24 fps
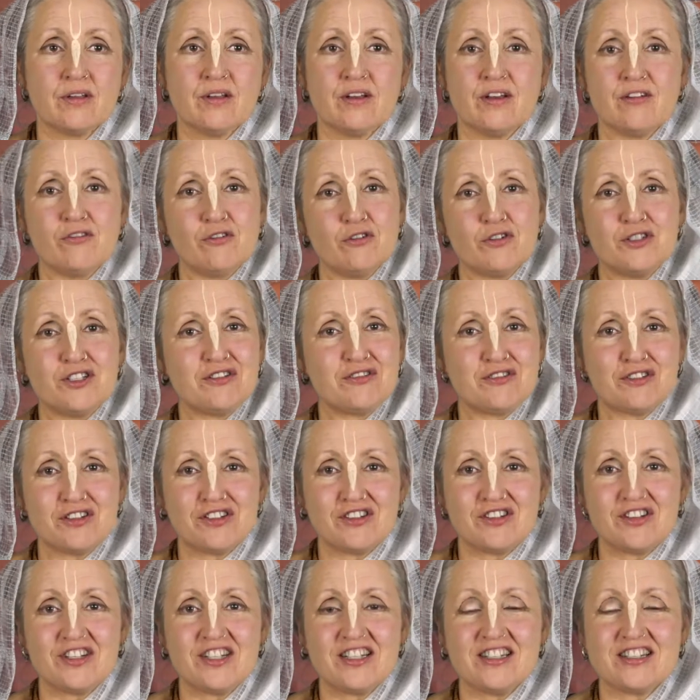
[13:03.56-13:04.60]
for
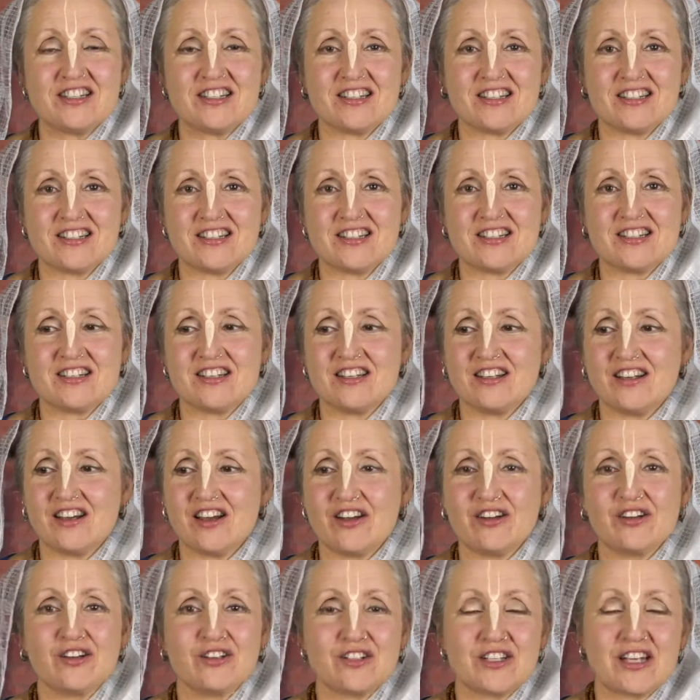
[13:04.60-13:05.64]
different reasons,
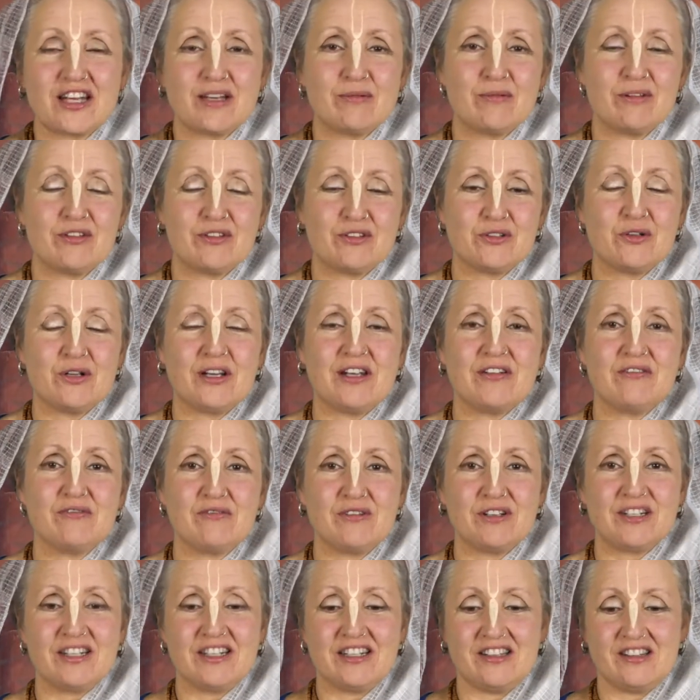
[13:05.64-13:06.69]
are not able to live
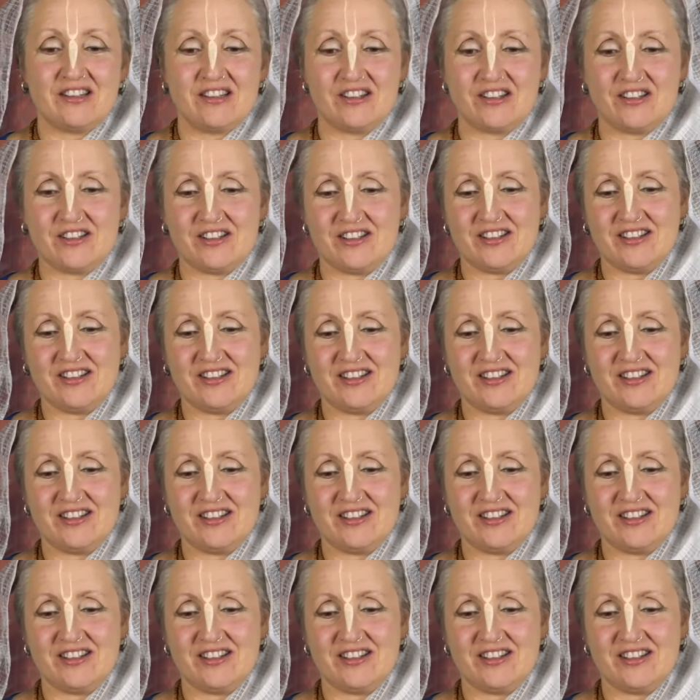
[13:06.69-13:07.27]
within the